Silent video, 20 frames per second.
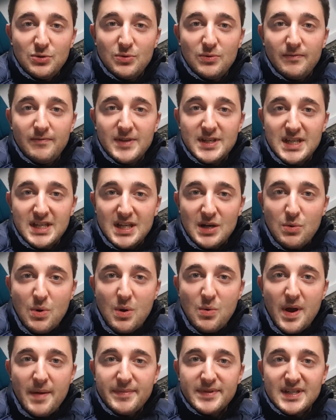to visit
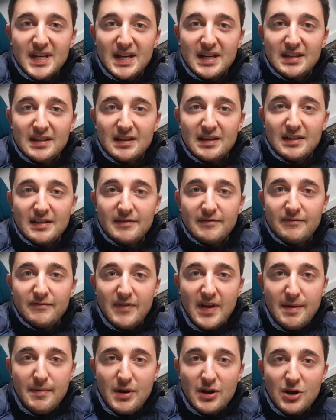our website,
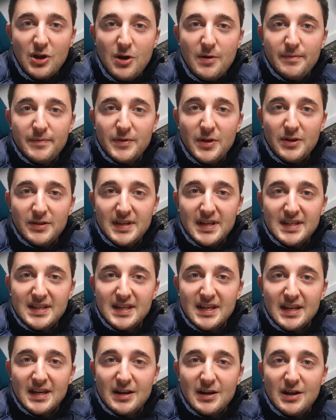
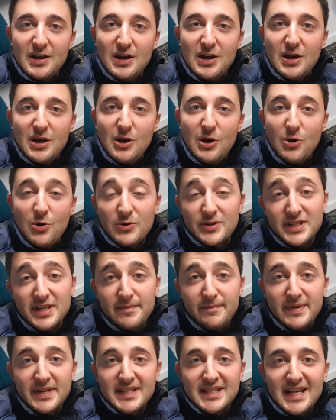fabercom.it, or
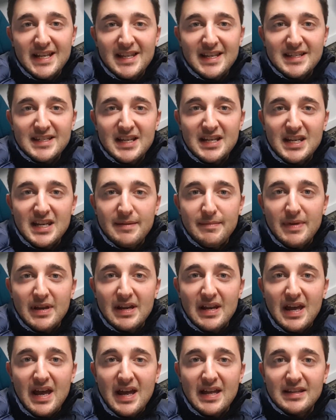simply send us an
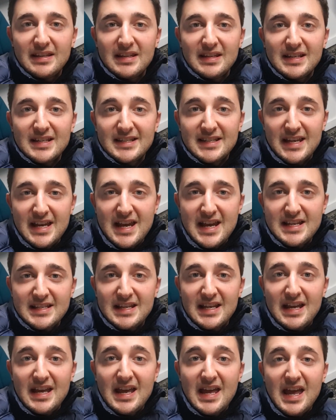email at
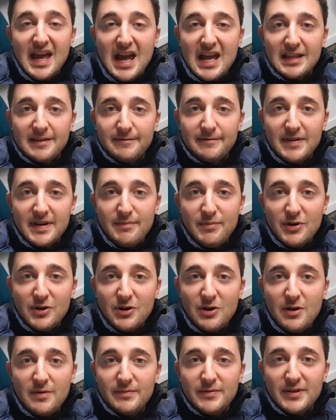sales at
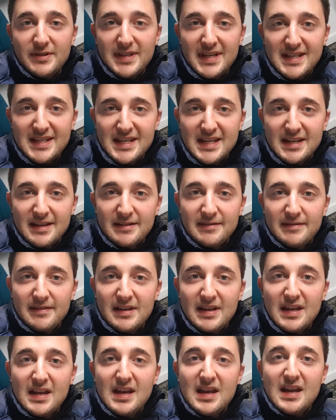fabercom.it.
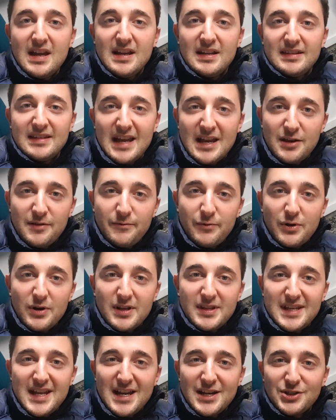Thank you for
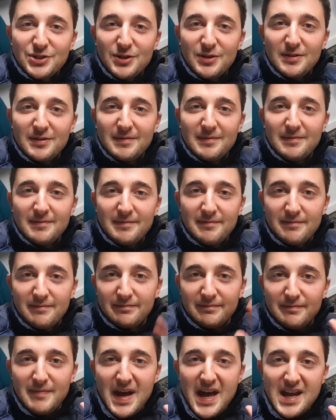your attention.
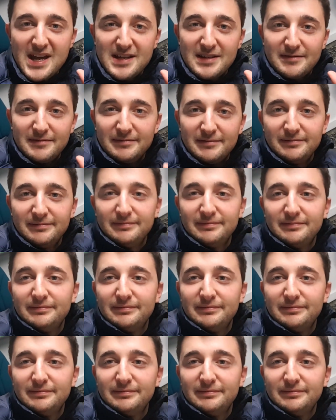Bye.